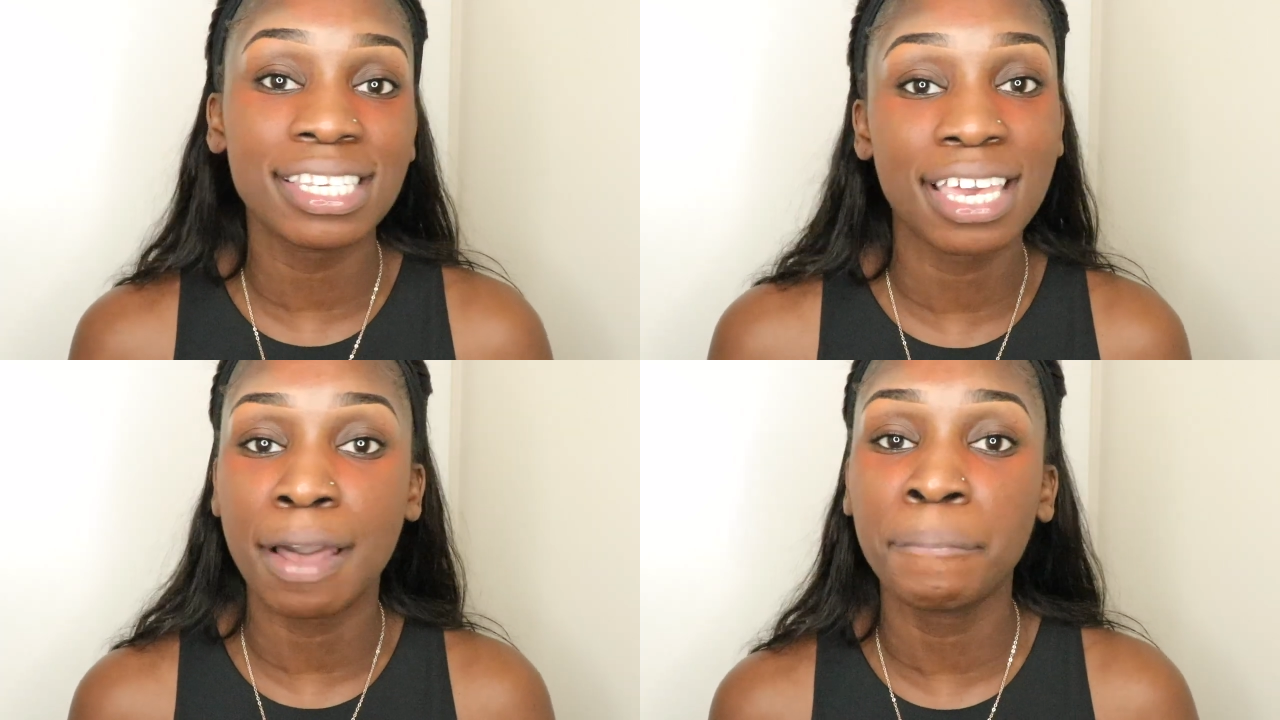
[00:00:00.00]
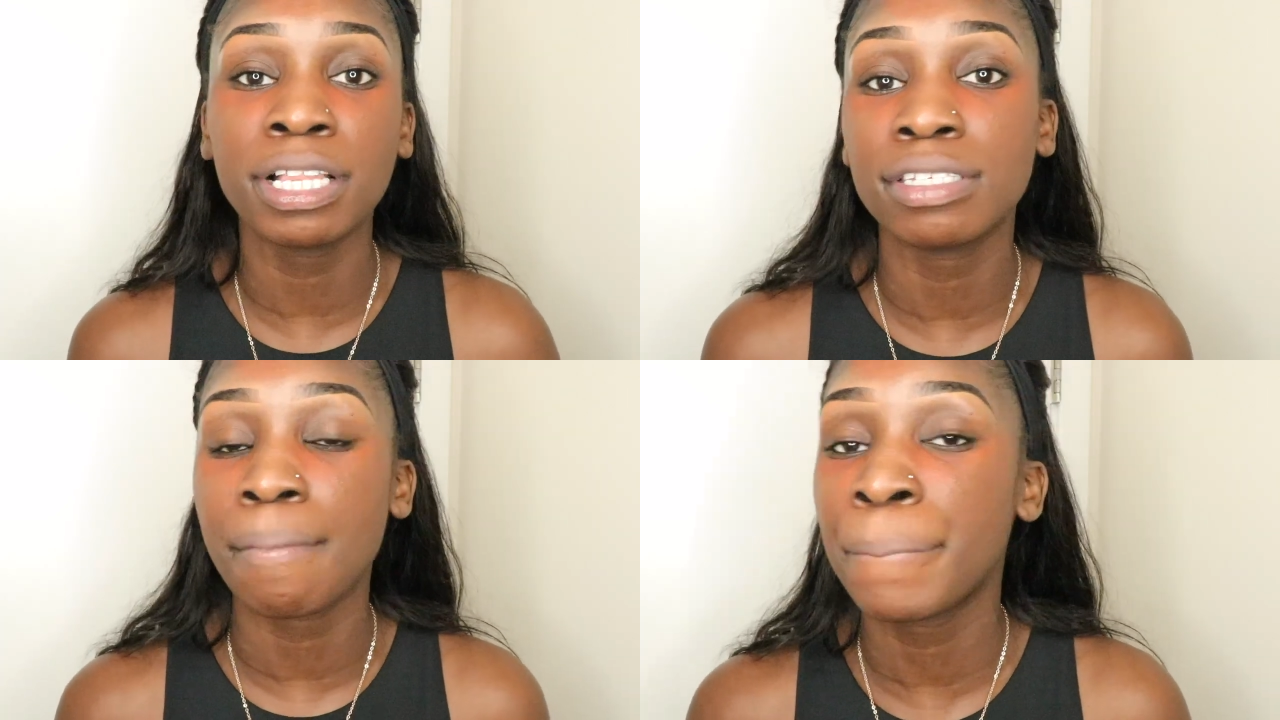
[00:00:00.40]
to get up
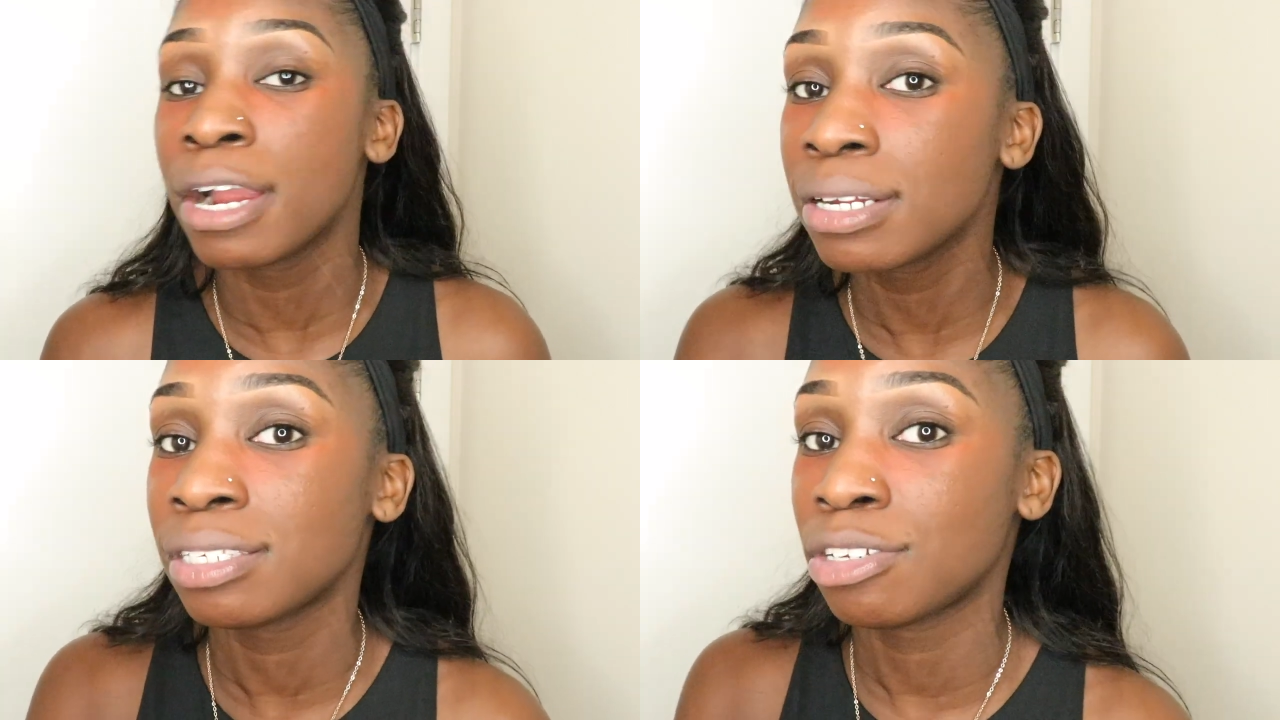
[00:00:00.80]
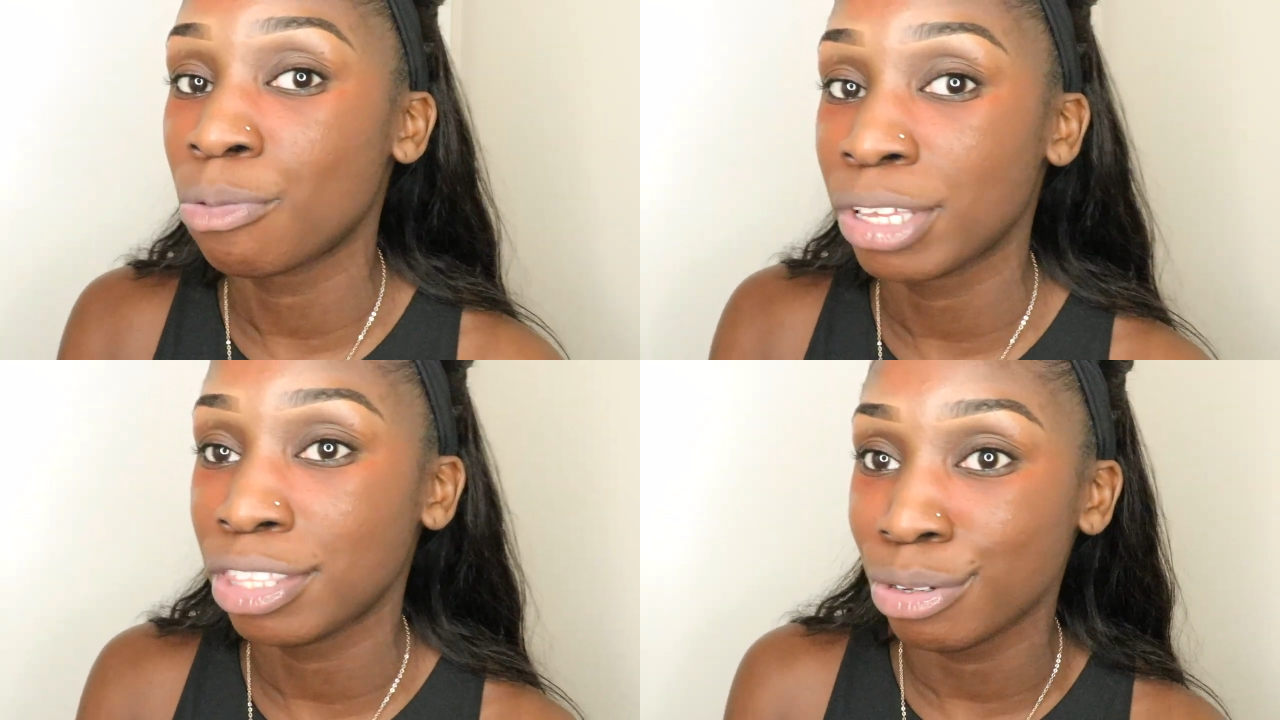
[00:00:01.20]
close and personal
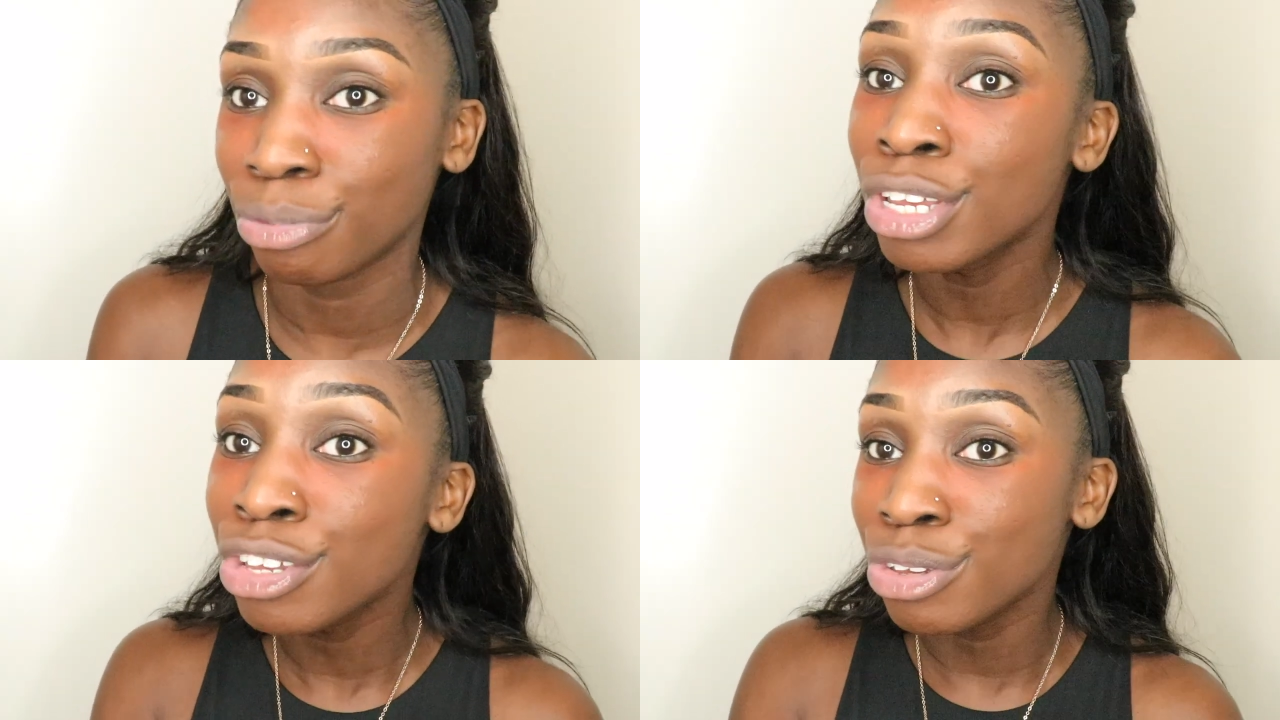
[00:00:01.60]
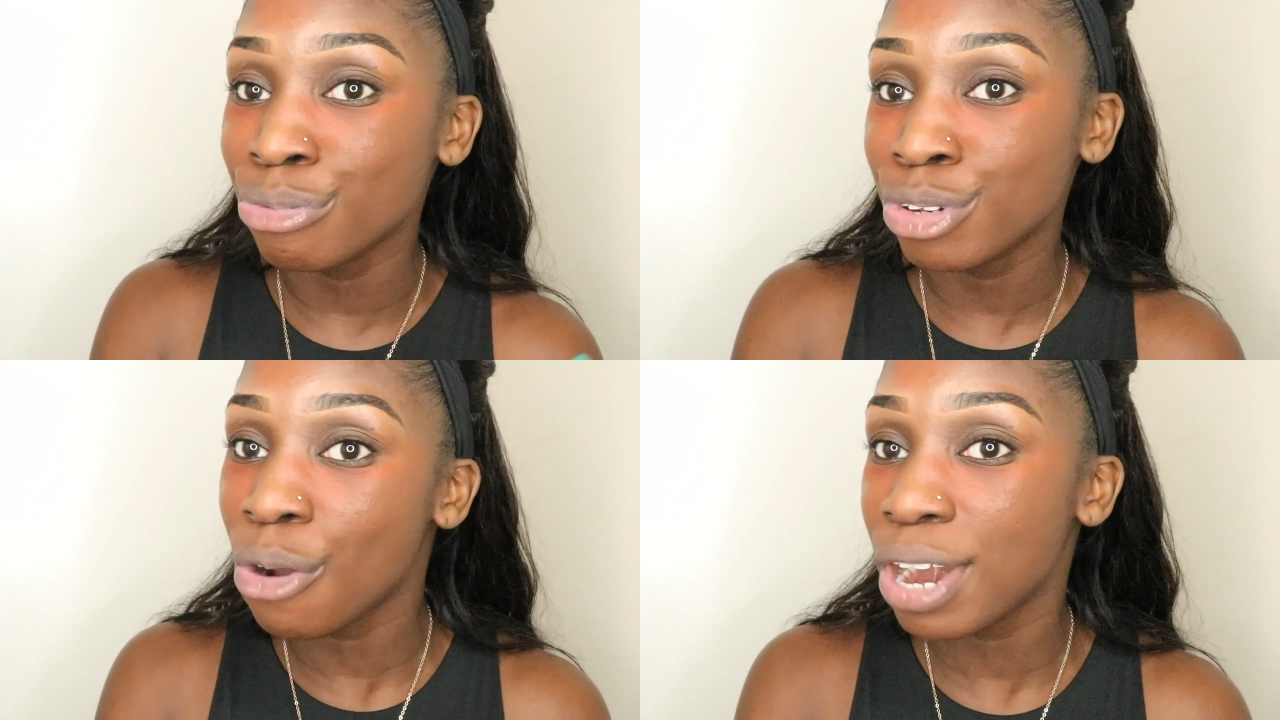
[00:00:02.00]
with you. You know